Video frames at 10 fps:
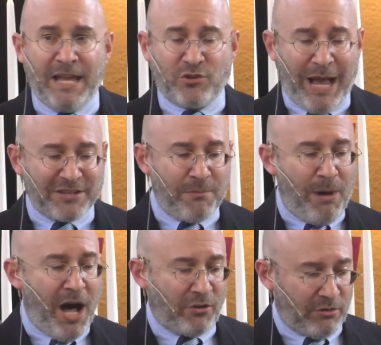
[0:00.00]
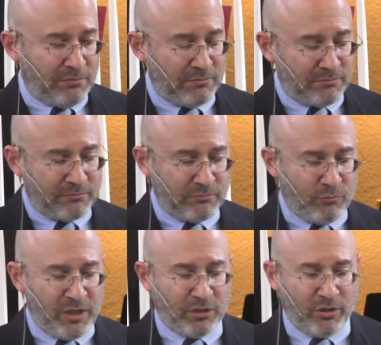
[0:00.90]
So as a model,
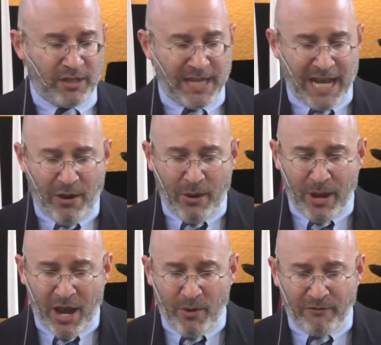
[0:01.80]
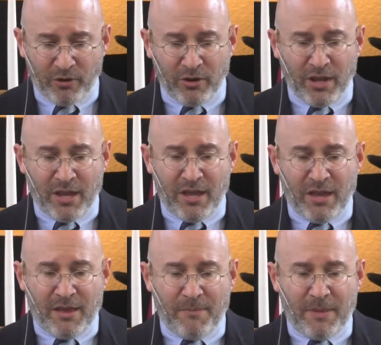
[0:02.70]
we can look at that. Now, however,
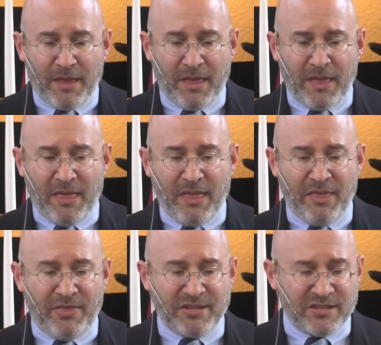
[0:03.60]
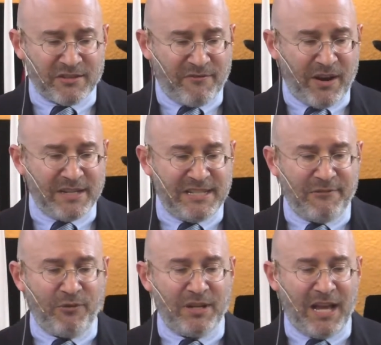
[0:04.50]
this is a very
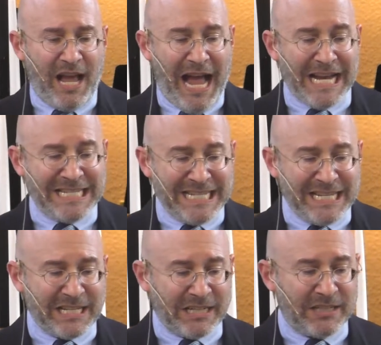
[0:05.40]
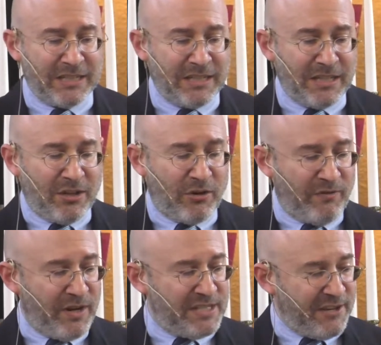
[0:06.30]
different idea, or
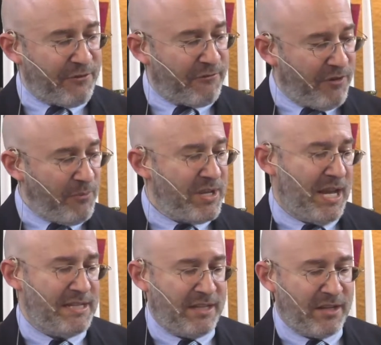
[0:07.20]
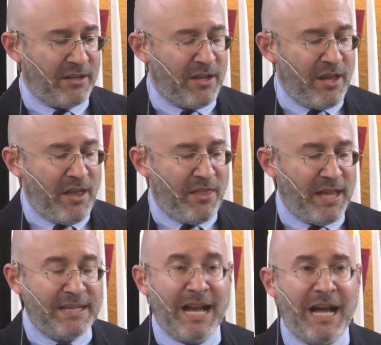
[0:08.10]
very different from the idea
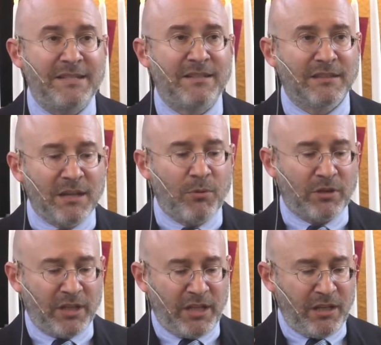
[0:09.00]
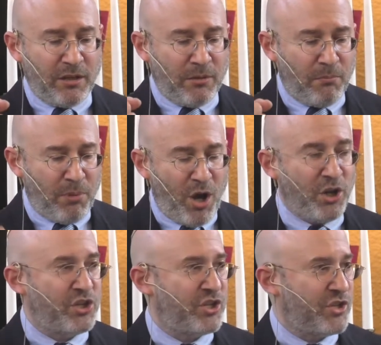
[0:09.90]
that God deliberately
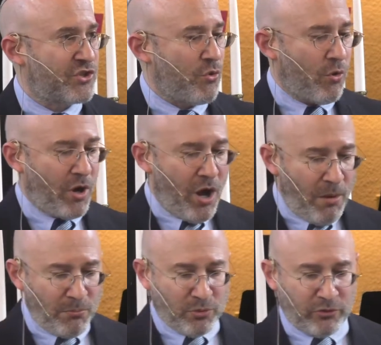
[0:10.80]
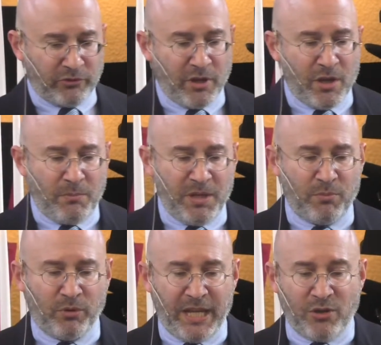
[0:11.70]
punishes or humbles
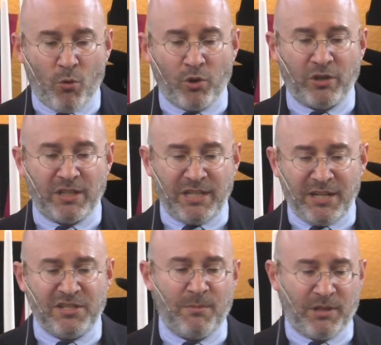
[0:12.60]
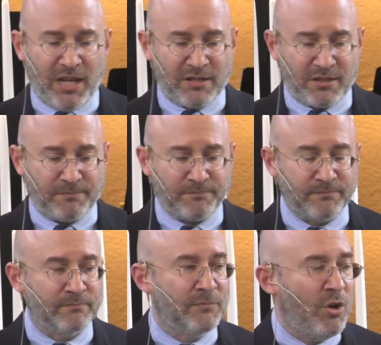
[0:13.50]
people in order to teach them a lesson,
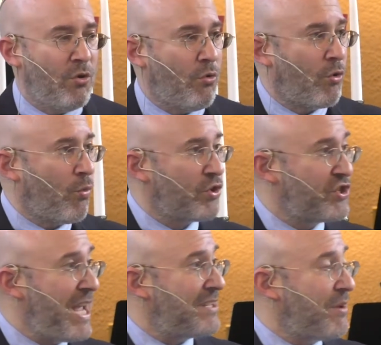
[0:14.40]
or worse yet,